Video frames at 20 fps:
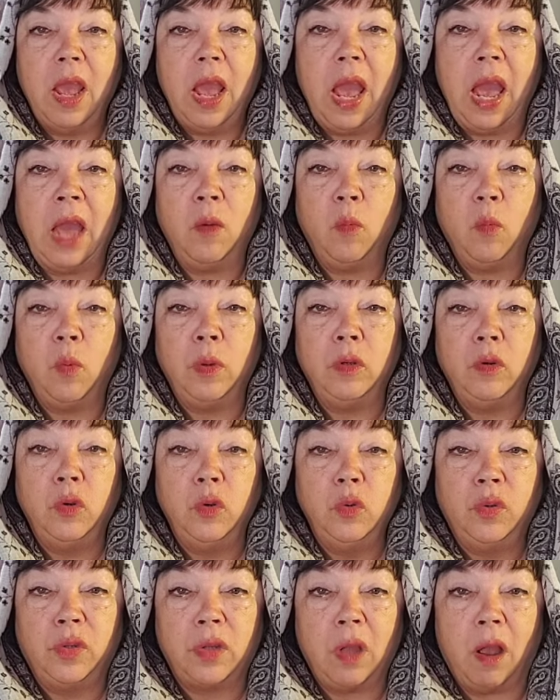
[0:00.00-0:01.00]
and when
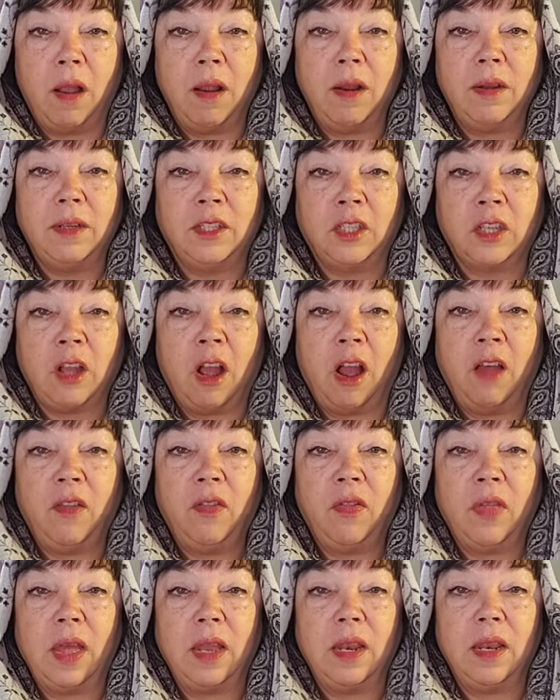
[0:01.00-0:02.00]
Nushazar saw
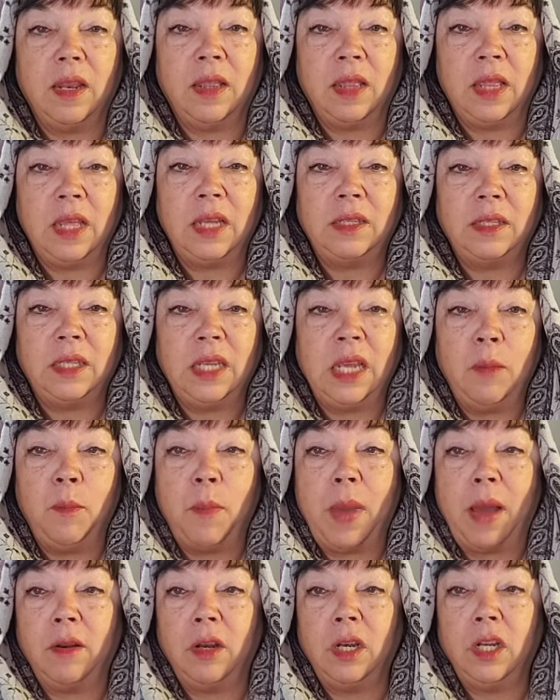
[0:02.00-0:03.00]
that this, he
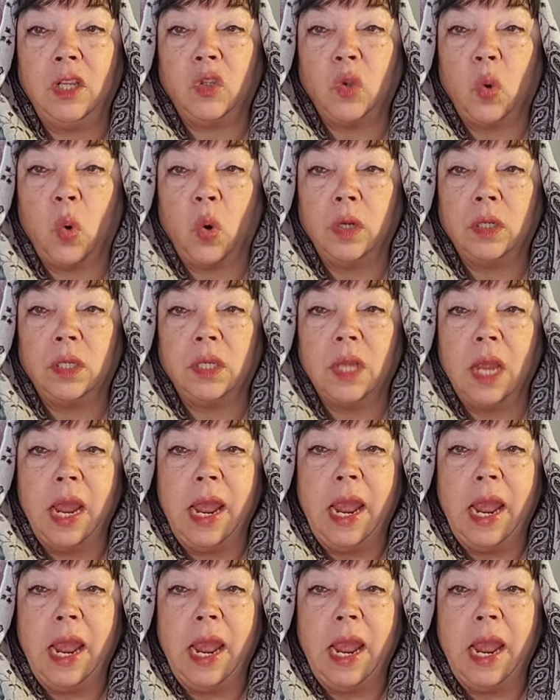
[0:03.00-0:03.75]
mounted his horse,